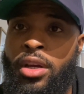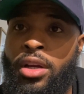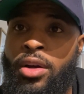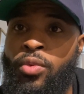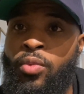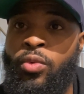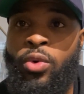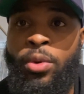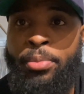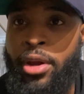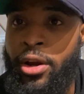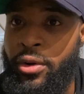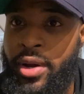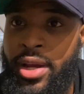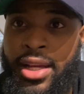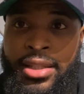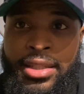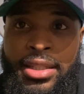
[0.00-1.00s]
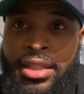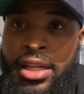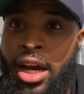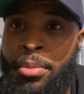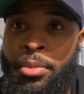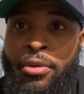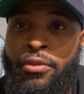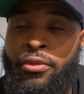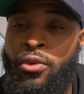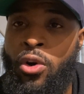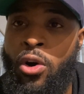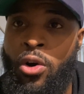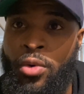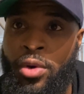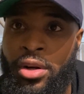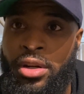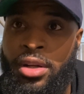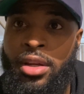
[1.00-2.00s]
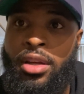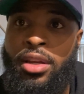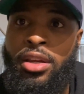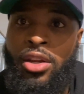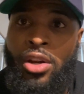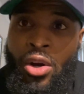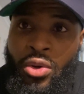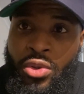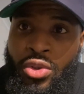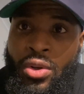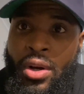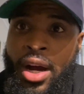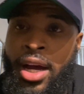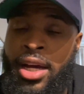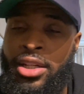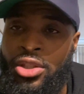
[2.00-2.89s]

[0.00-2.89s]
Ramirez is coming forward, you know, trying